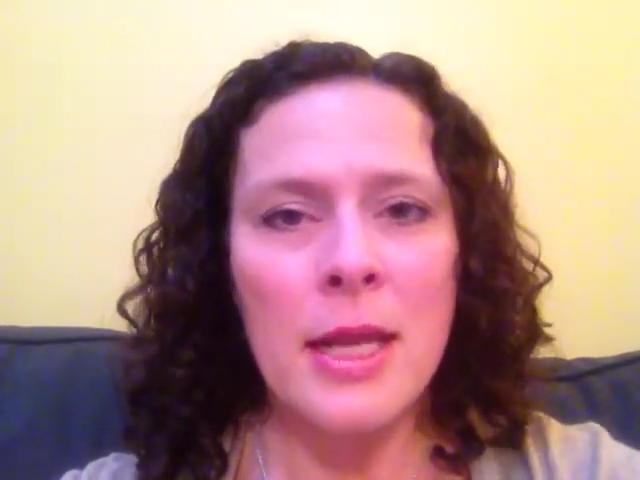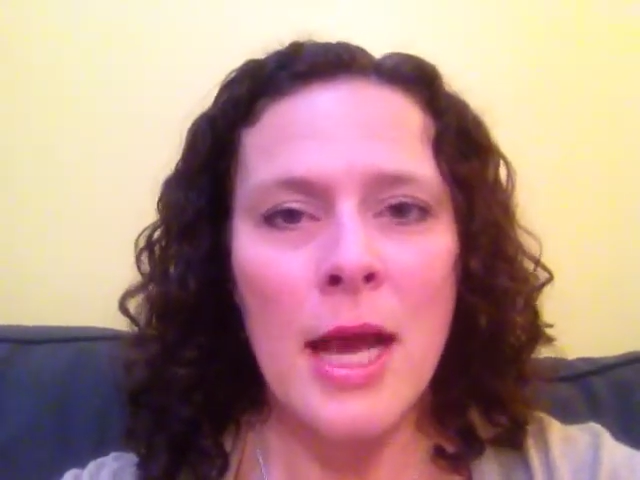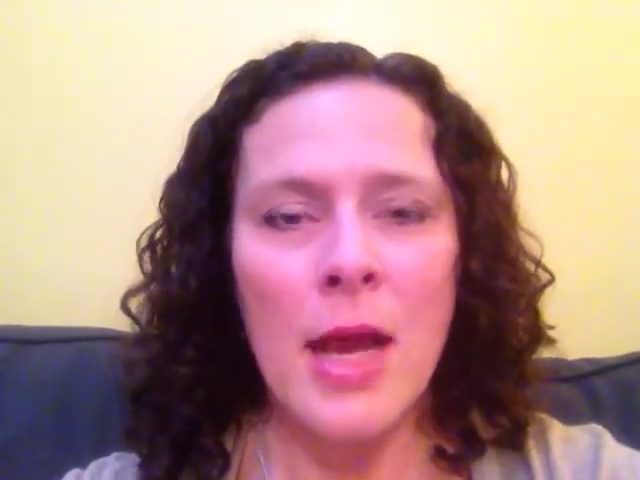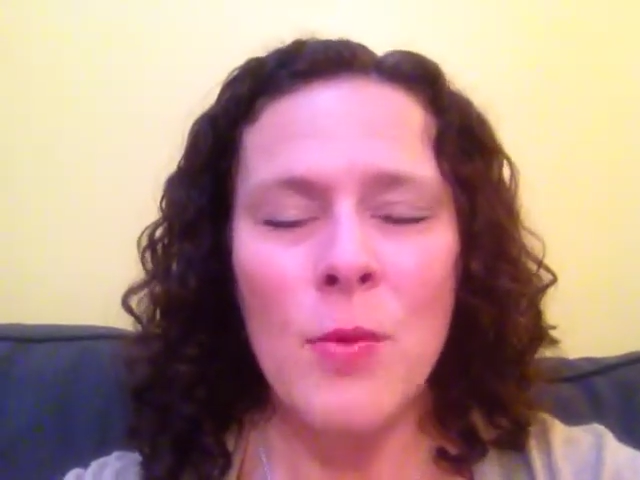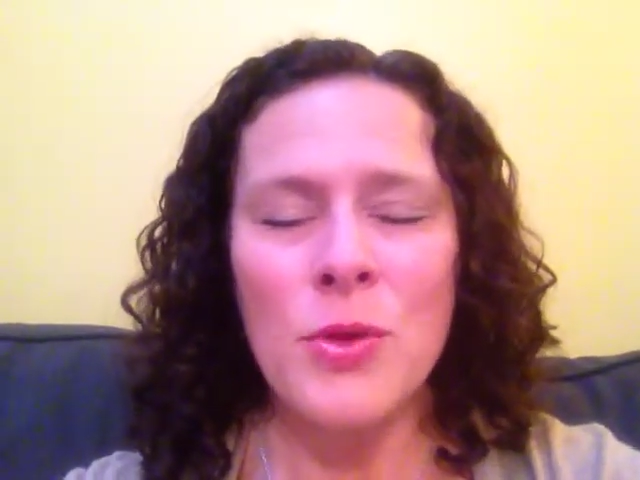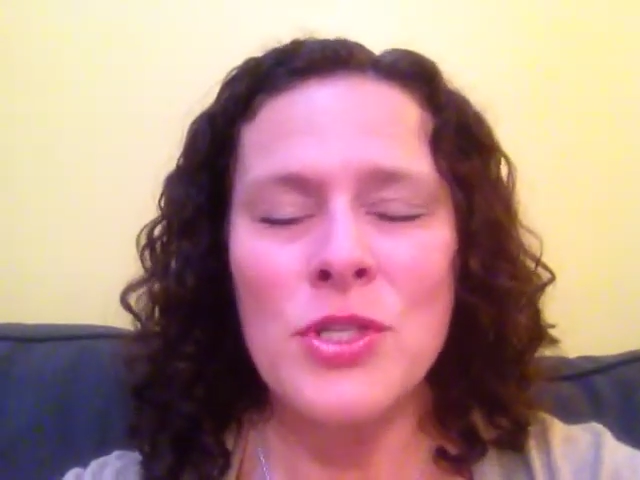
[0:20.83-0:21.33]

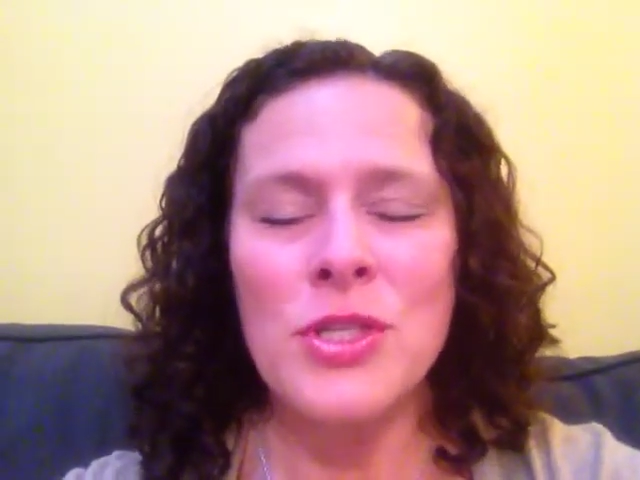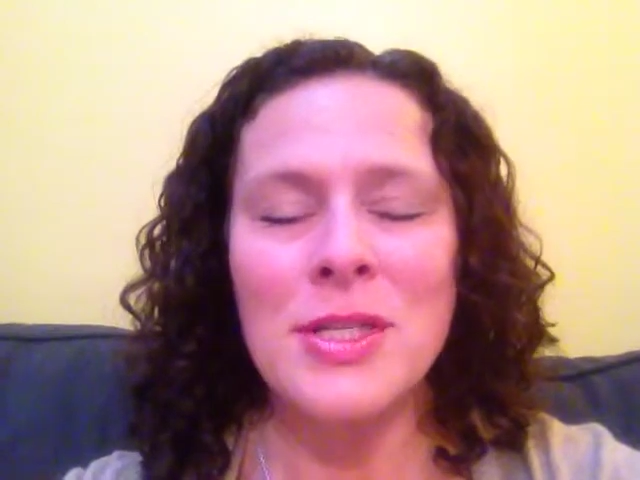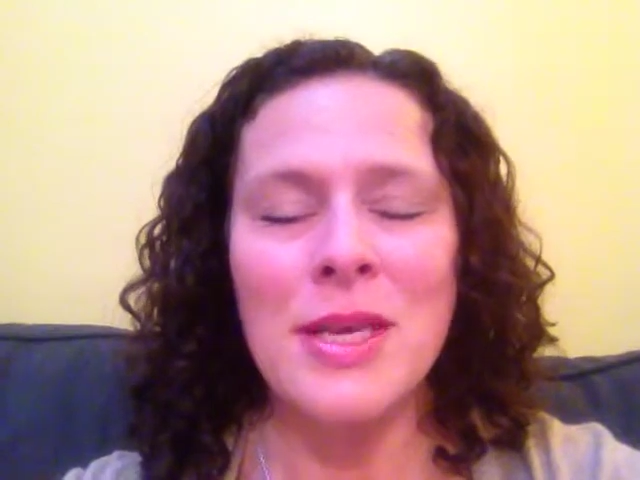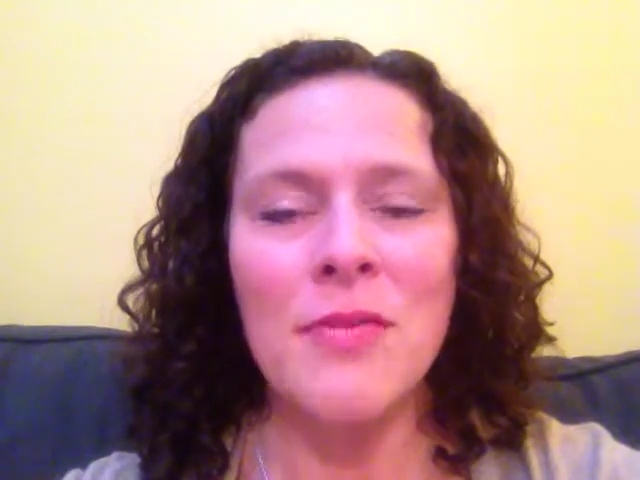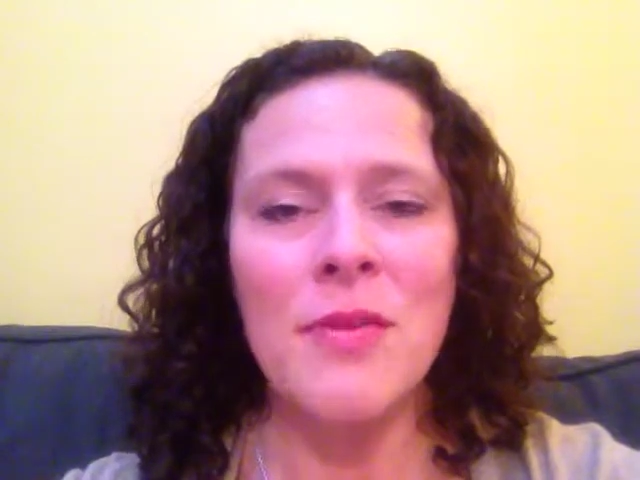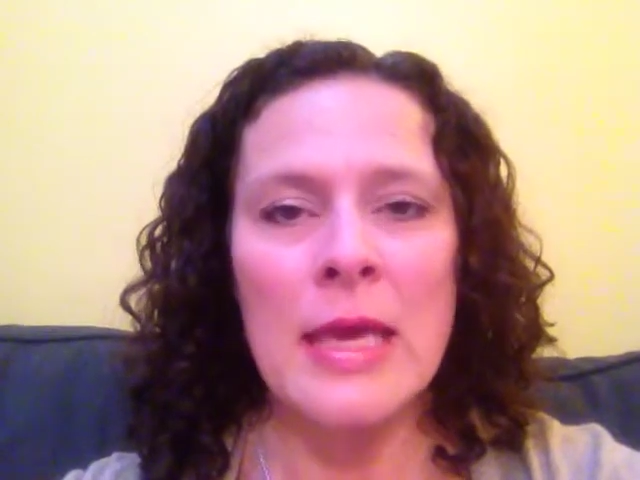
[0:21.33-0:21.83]
I would just
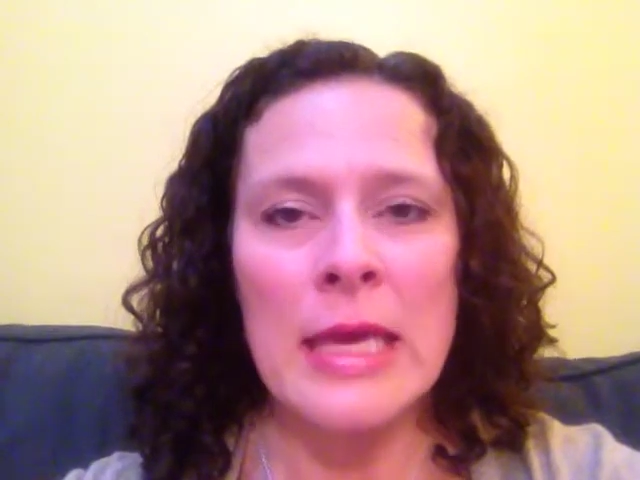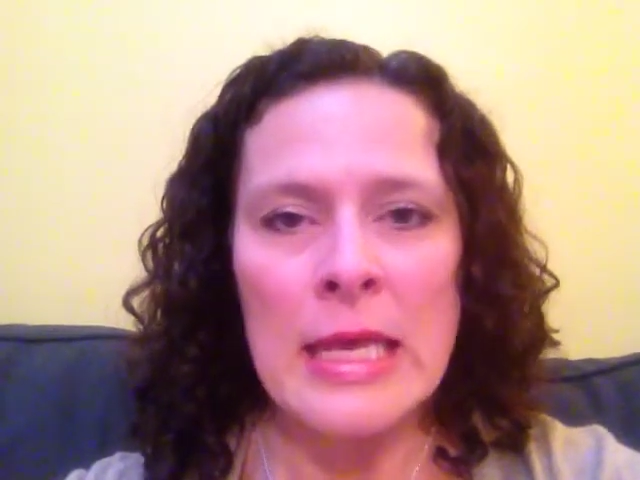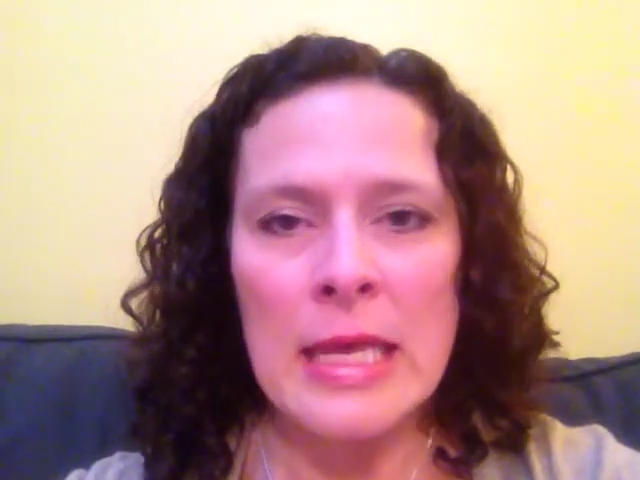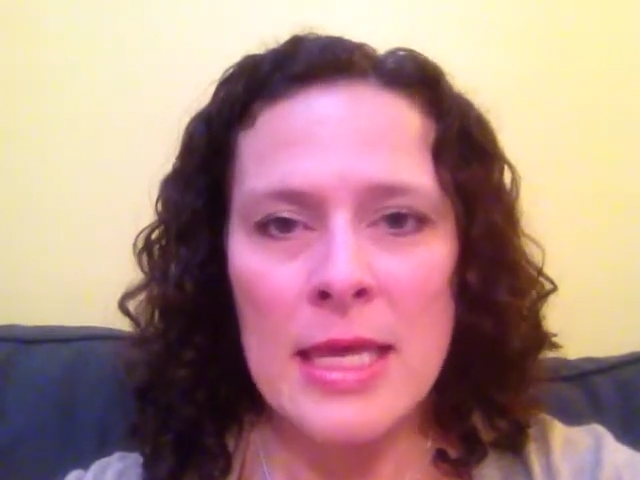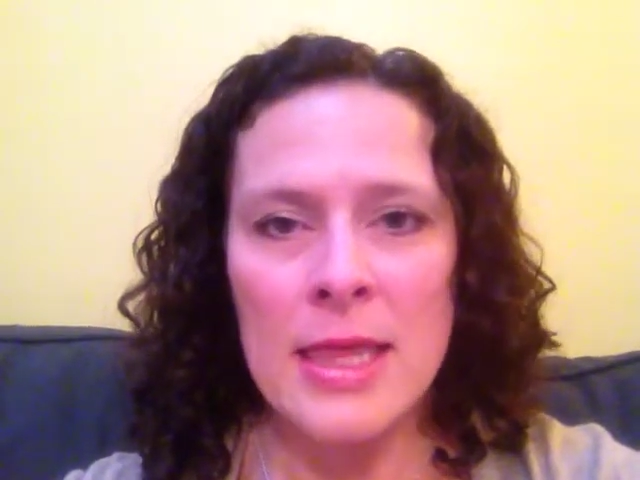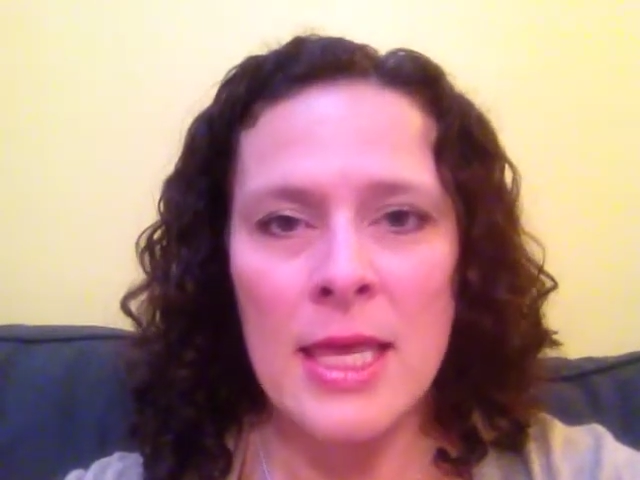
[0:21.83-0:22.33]
give
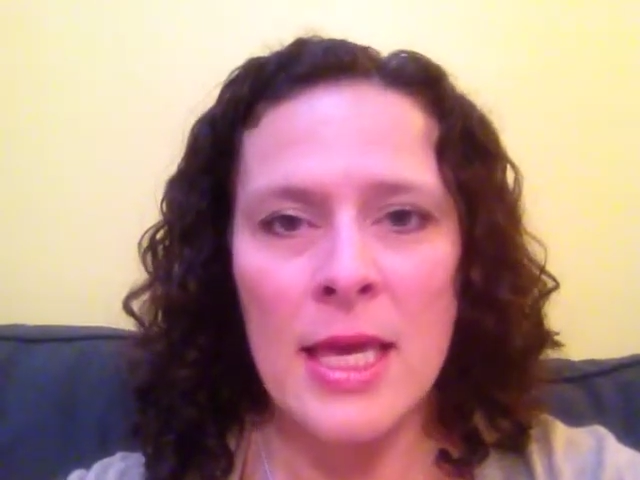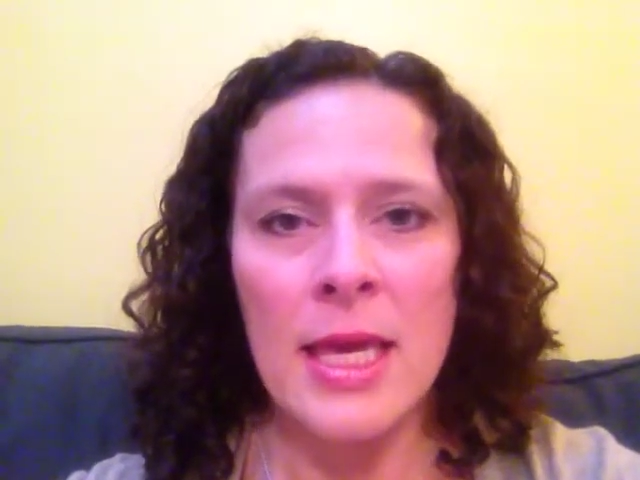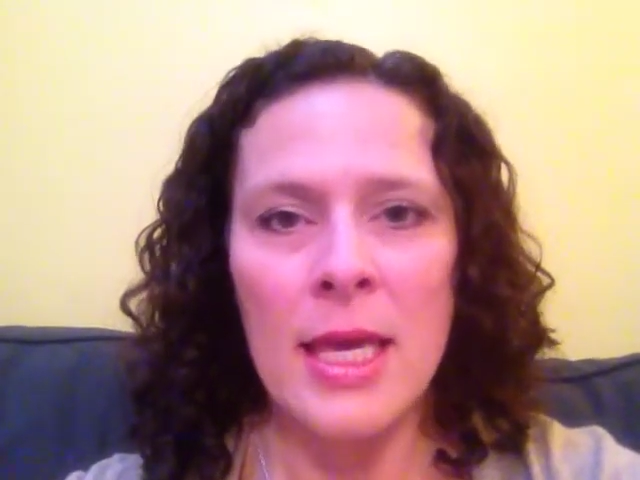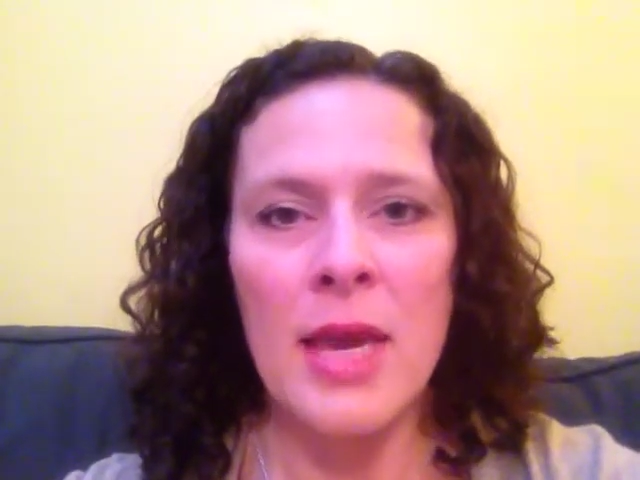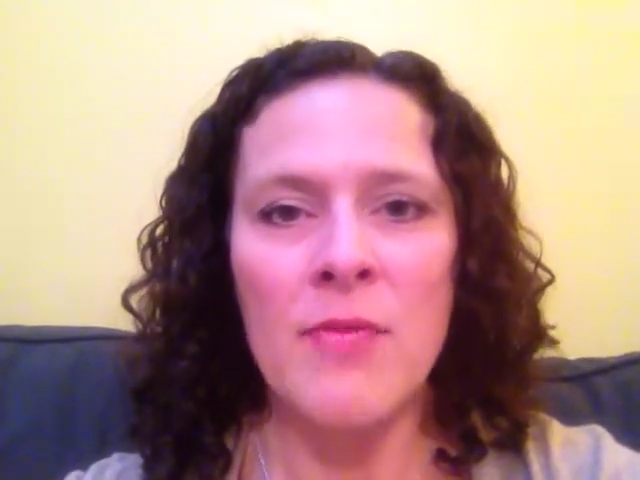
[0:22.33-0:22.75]
anything